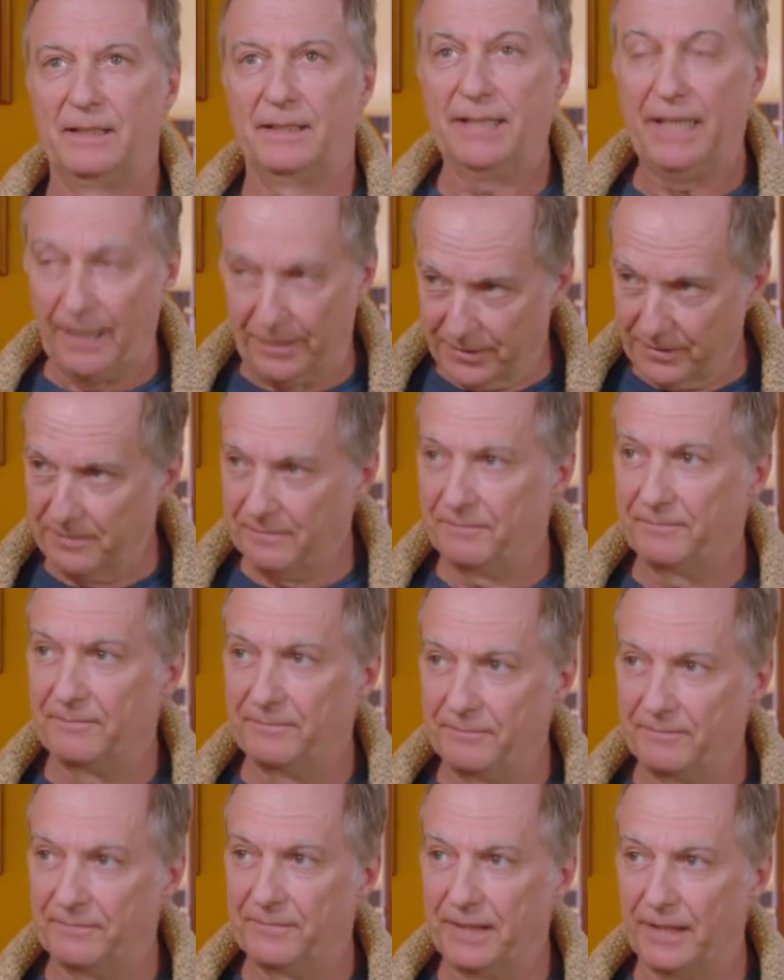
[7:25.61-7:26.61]
Yes.
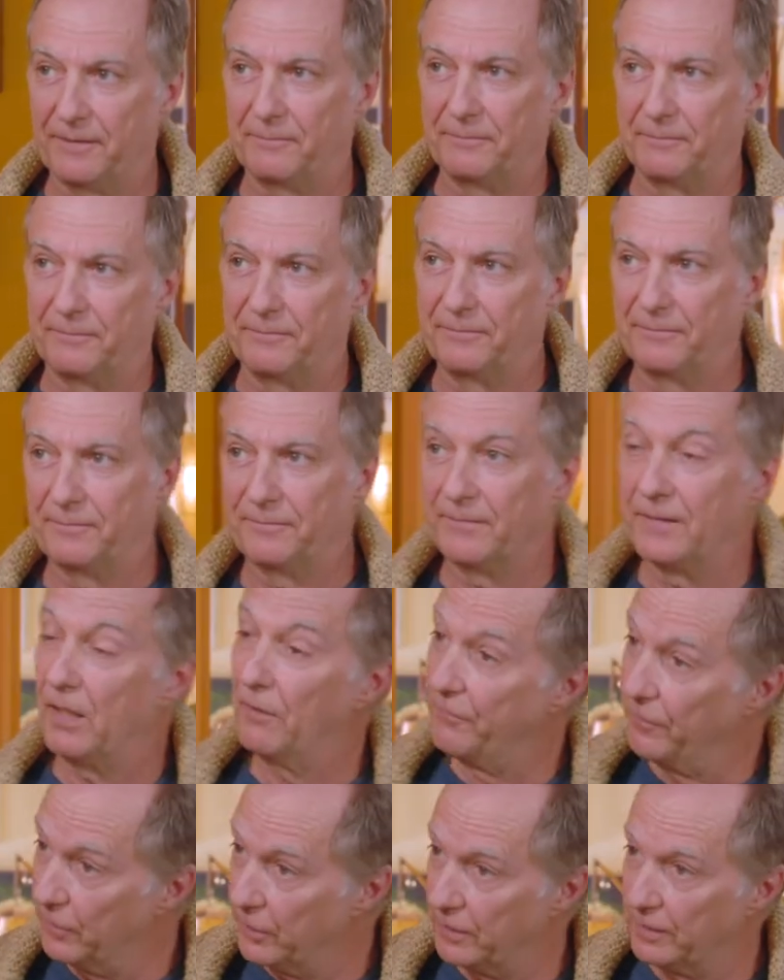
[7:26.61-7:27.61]
Yeah. With oh,
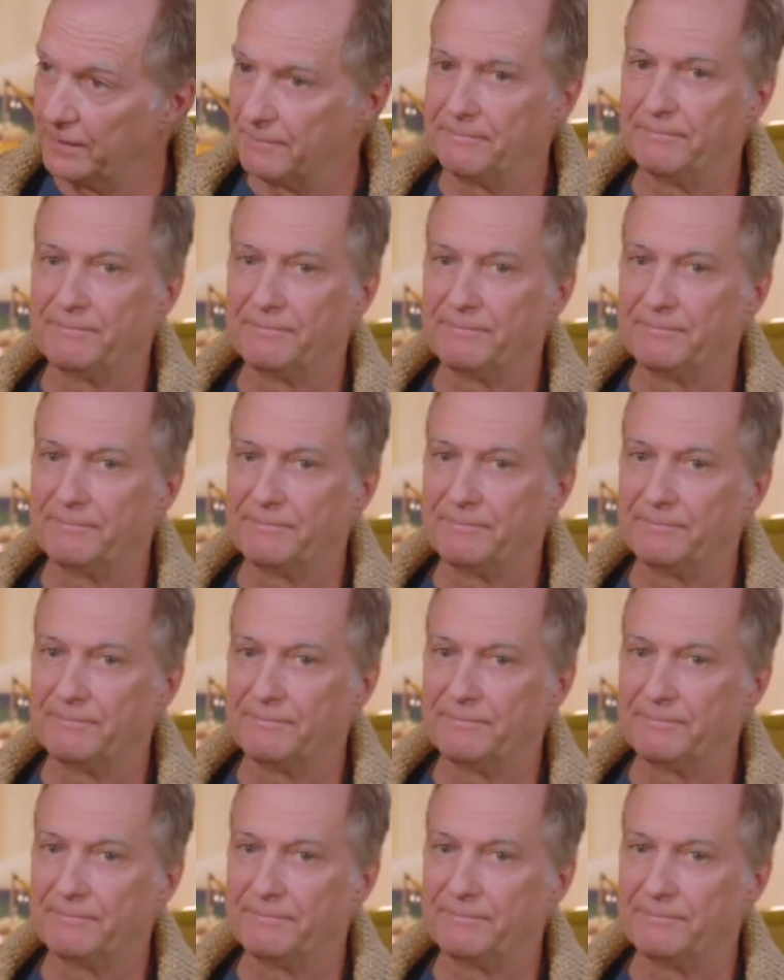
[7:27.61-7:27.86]
very good.